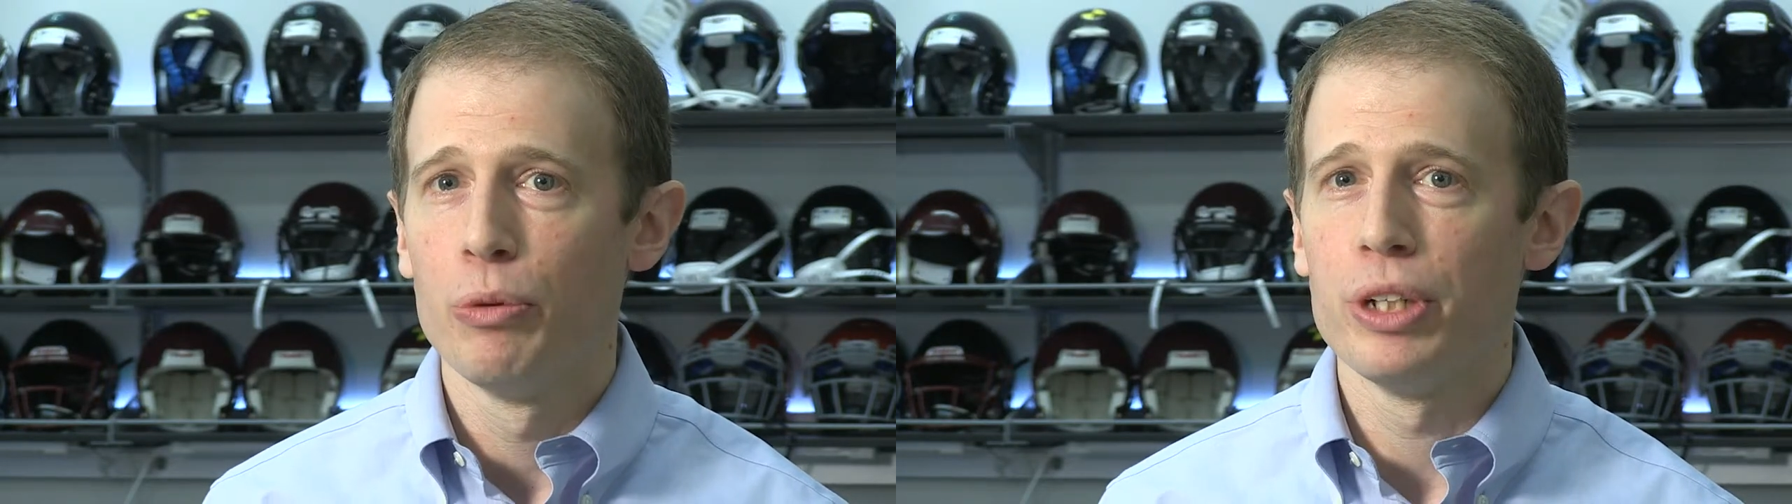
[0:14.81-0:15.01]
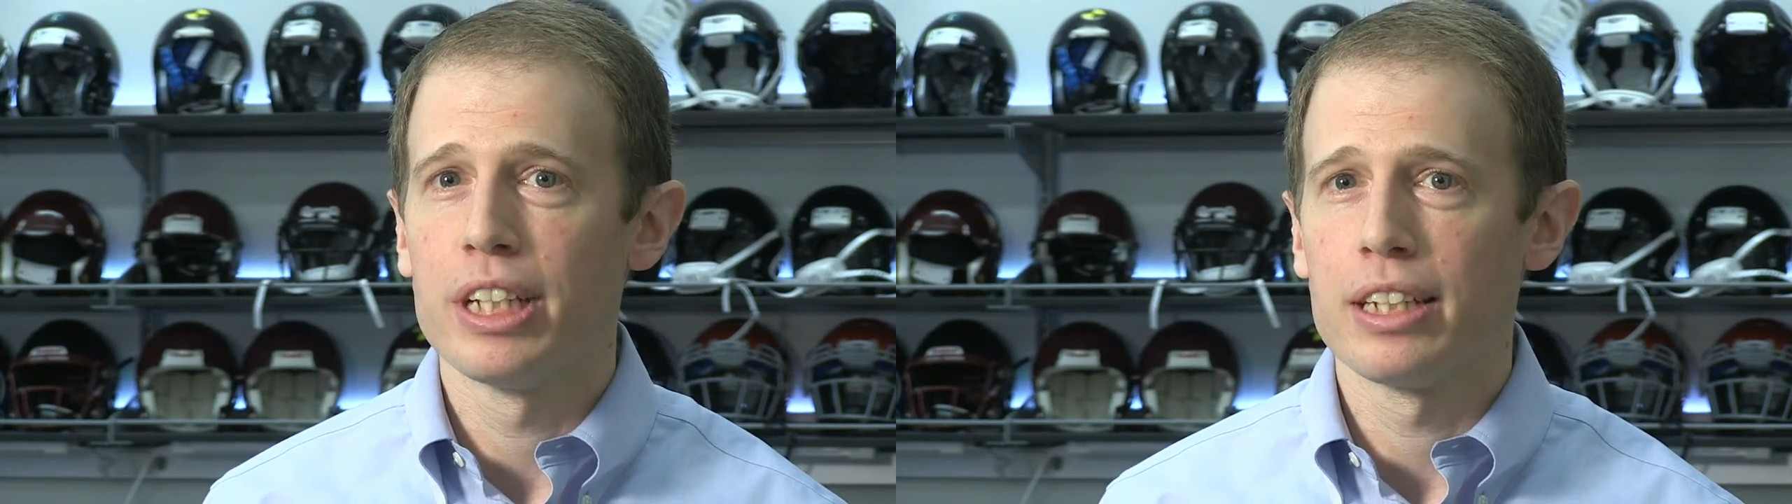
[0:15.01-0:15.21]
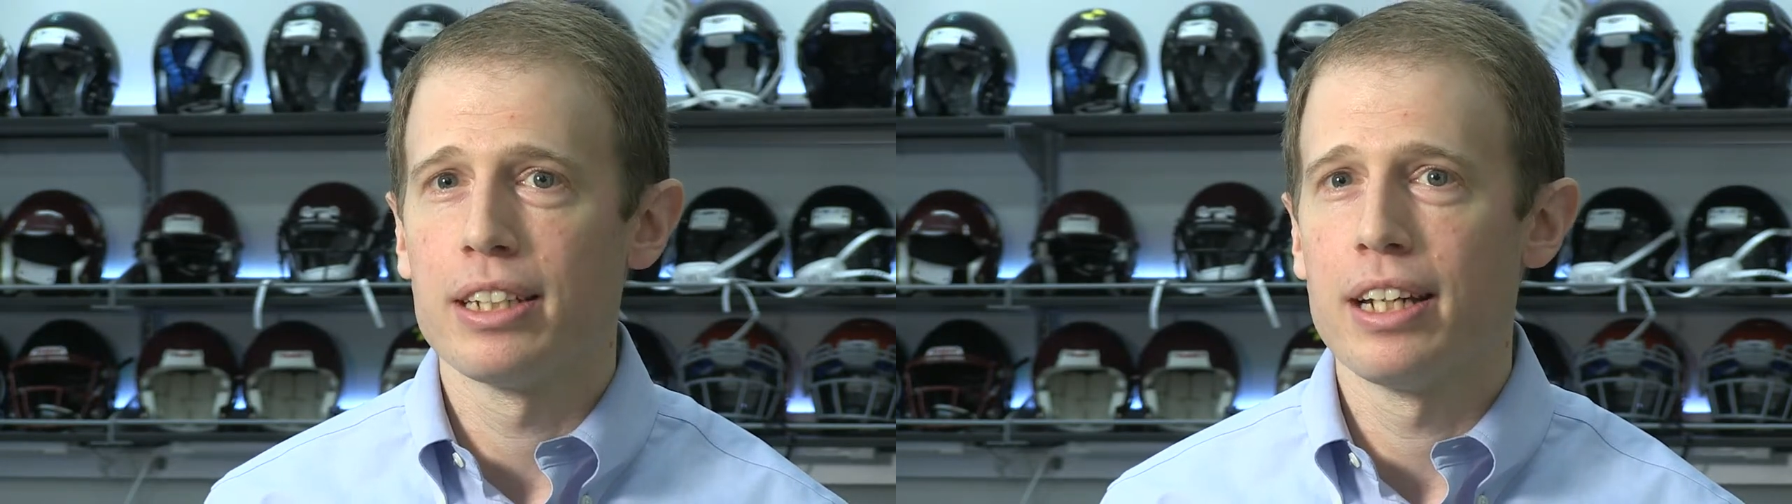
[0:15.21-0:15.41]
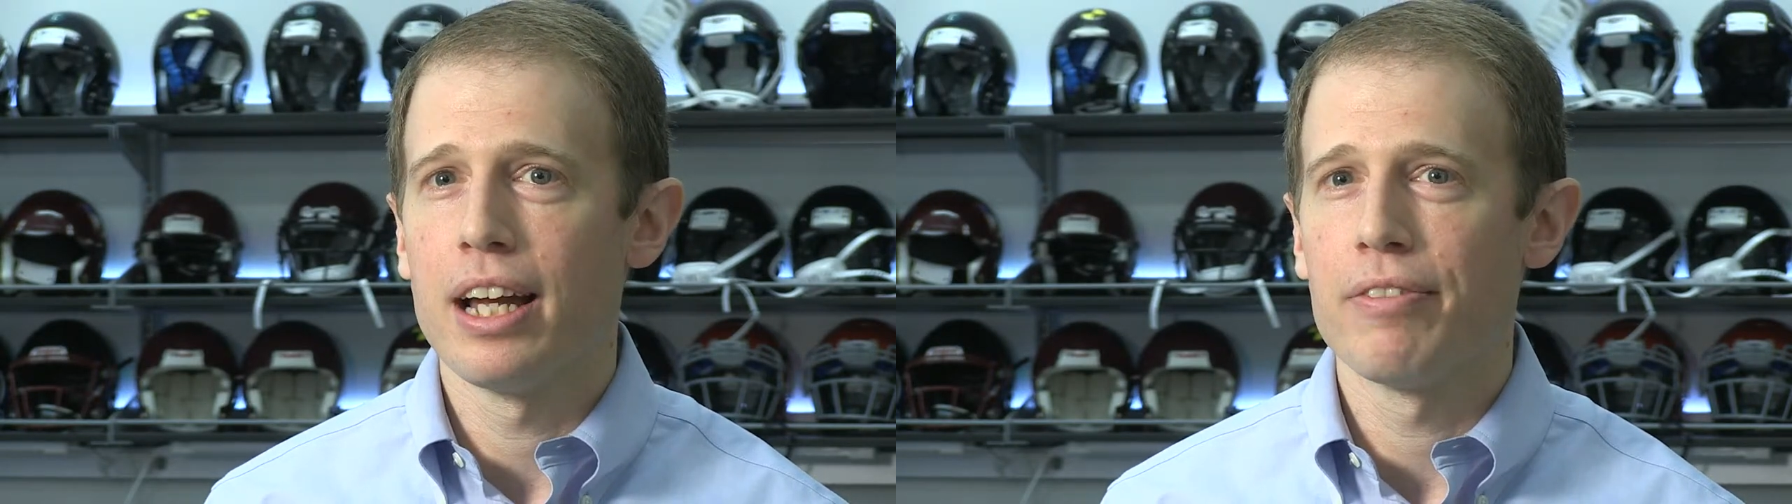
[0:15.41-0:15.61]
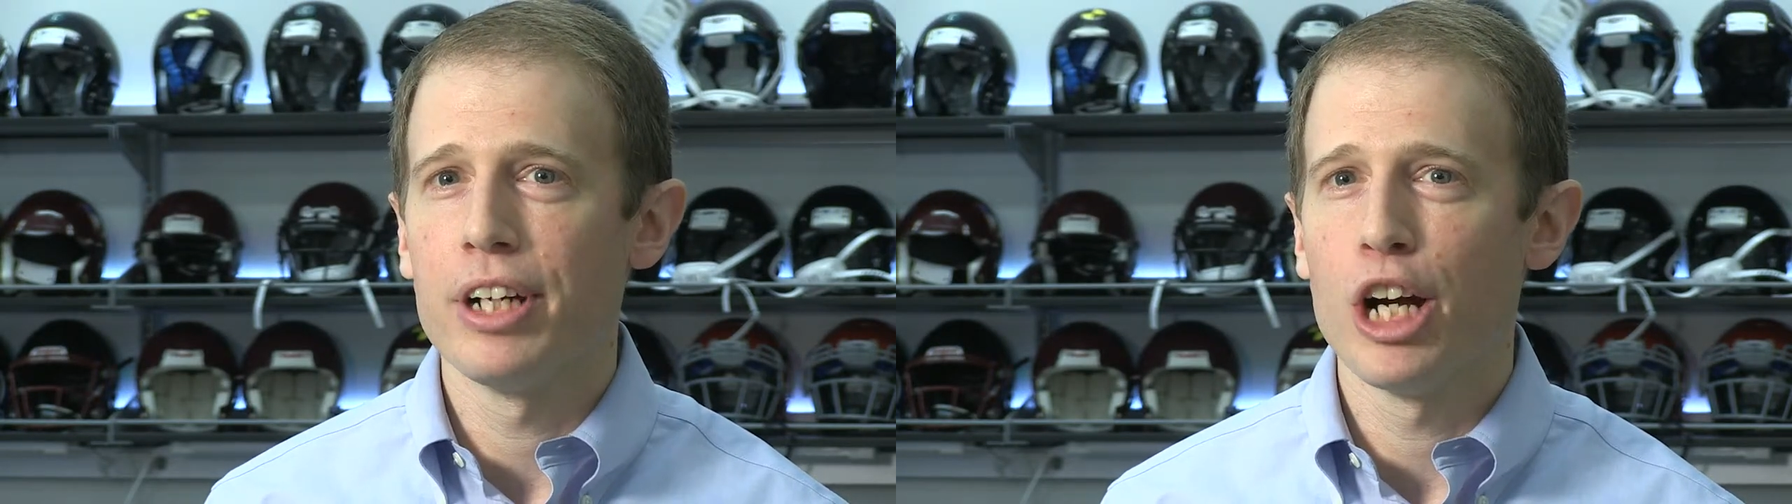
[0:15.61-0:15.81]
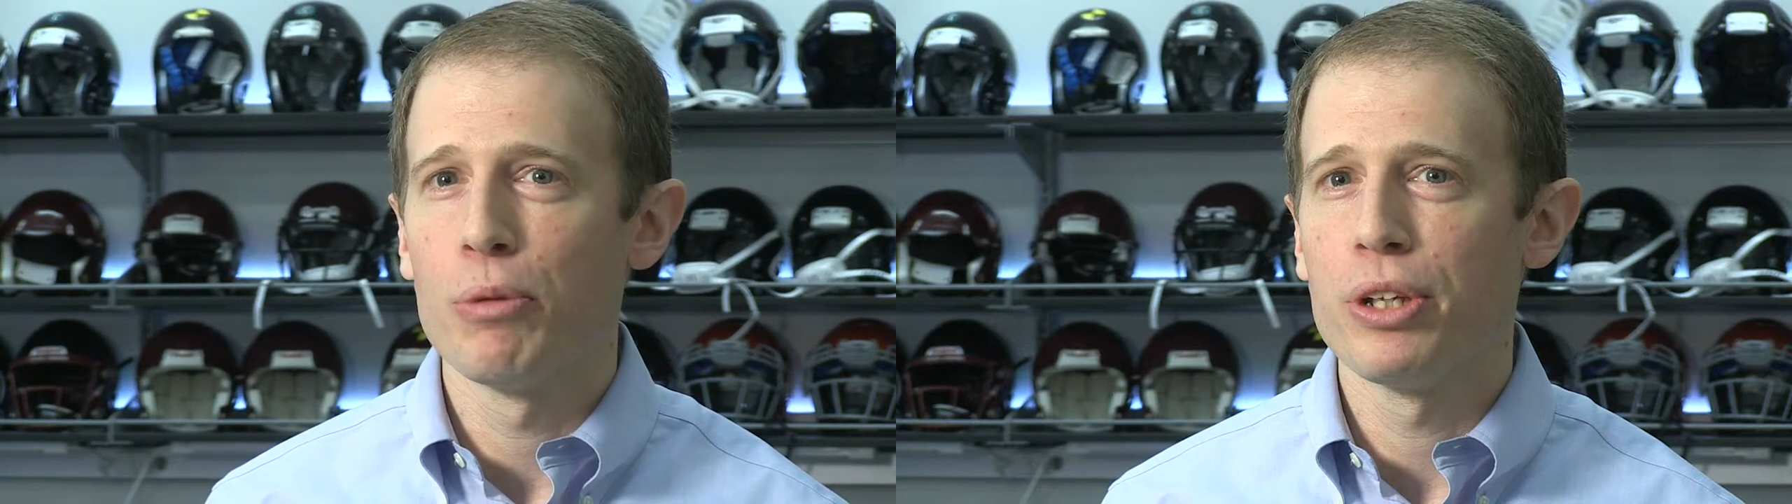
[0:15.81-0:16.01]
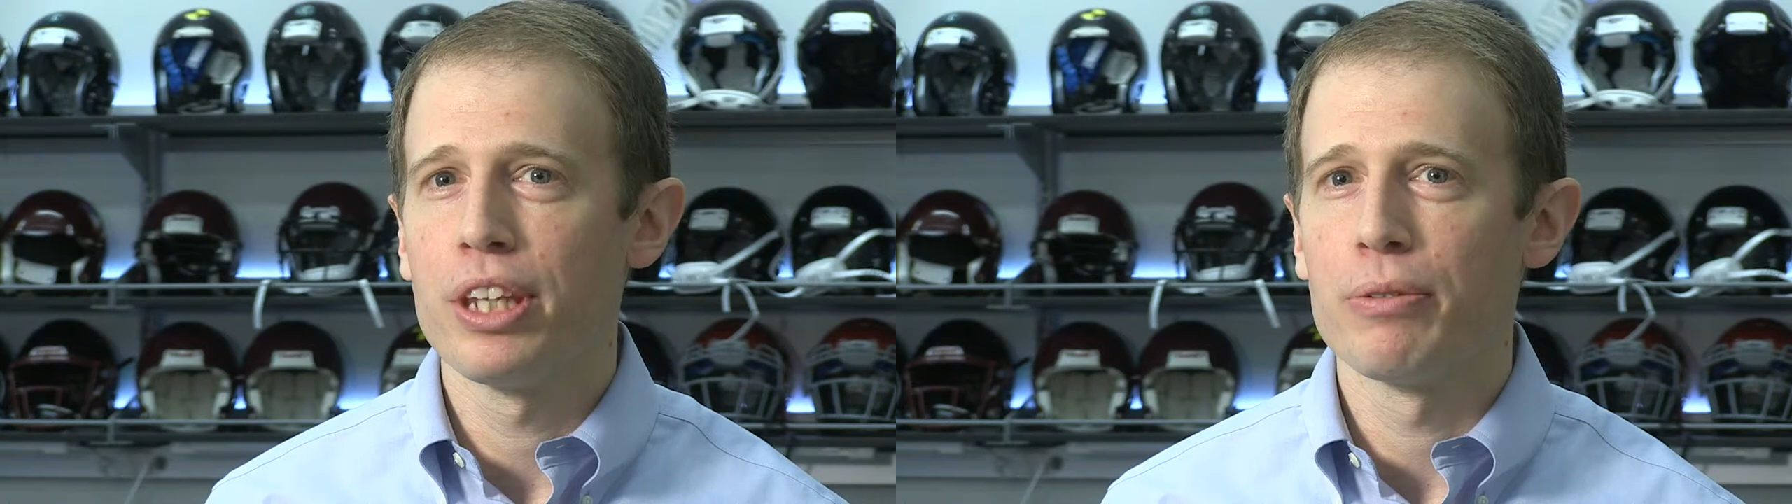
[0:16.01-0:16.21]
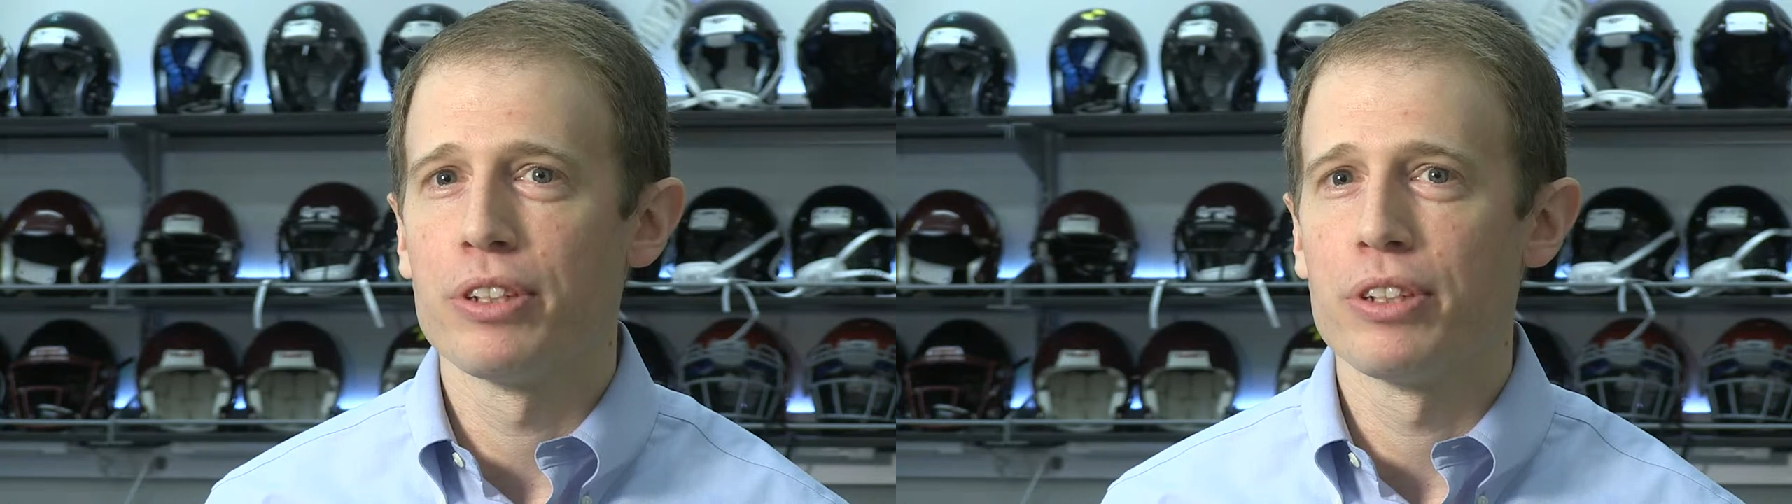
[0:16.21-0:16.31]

We tested every helmet that